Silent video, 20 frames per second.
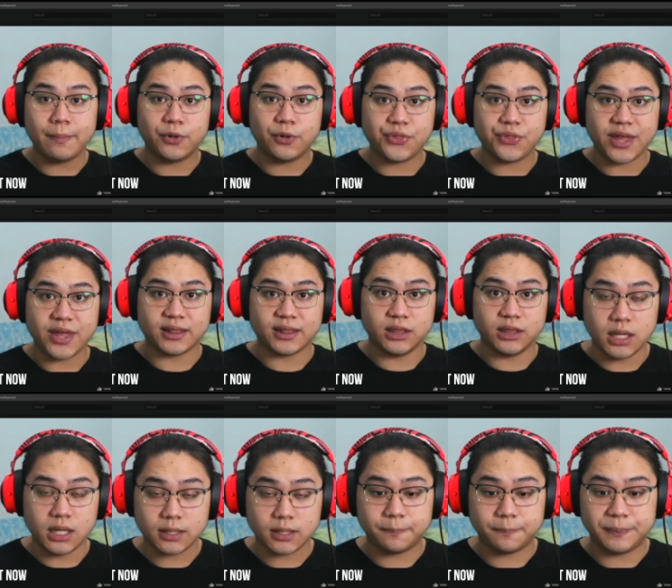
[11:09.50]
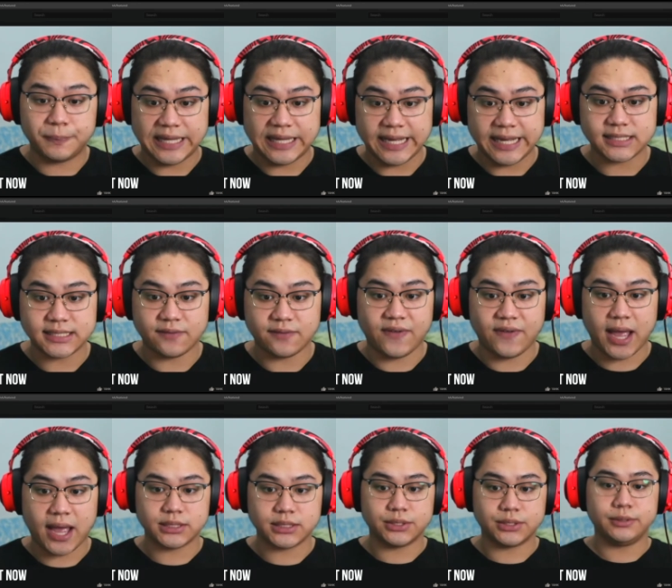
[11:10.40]
that luck plays a
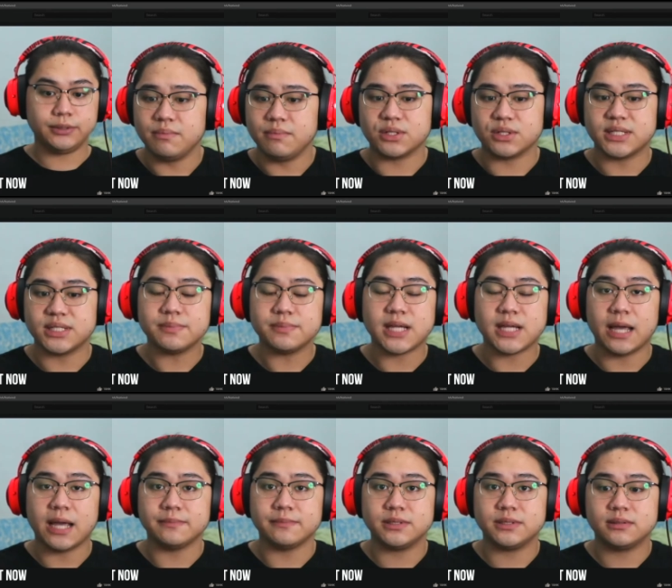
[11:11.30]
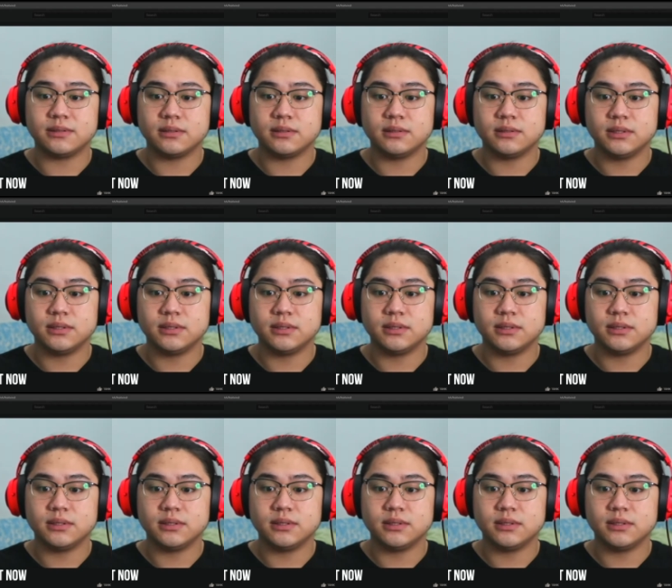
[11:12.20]
factor, because sometimes